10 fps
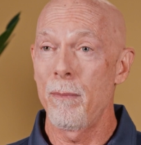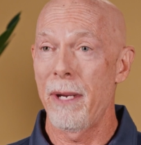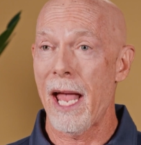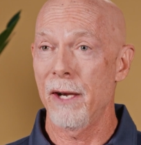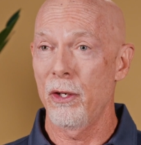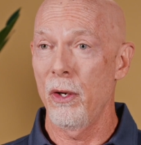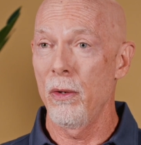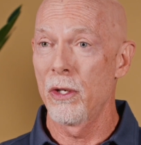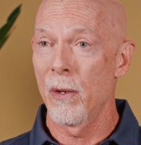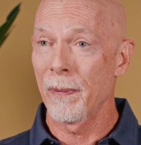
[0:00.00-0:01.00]

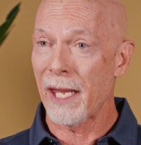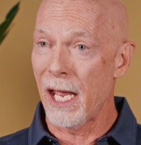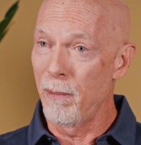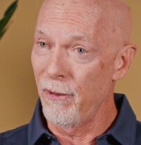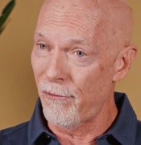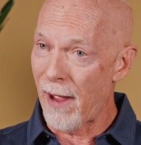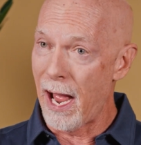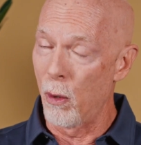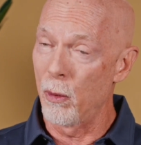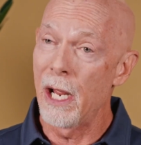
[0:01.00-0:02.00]
Beatitudes can be
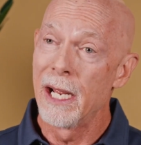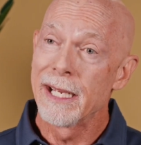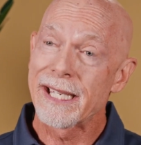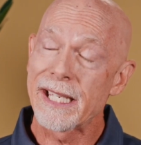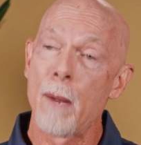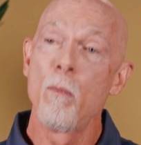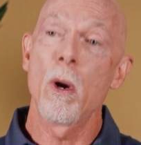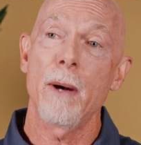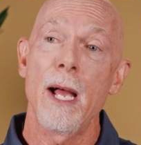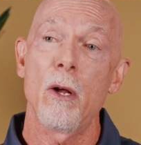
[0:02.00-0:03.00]
found
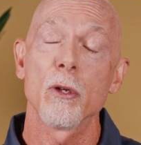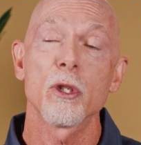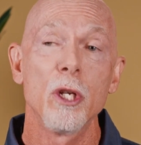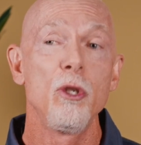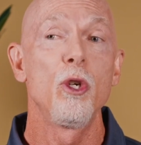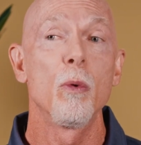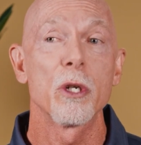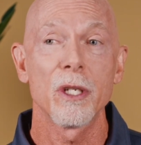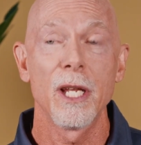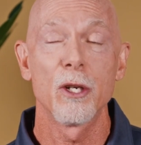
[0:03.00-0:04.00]
somewhere else in
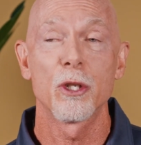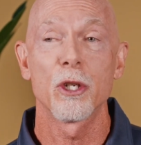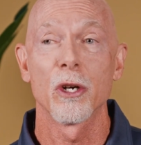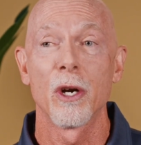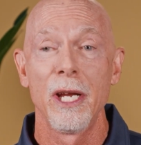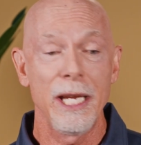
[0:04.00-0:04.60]
Jewish literature,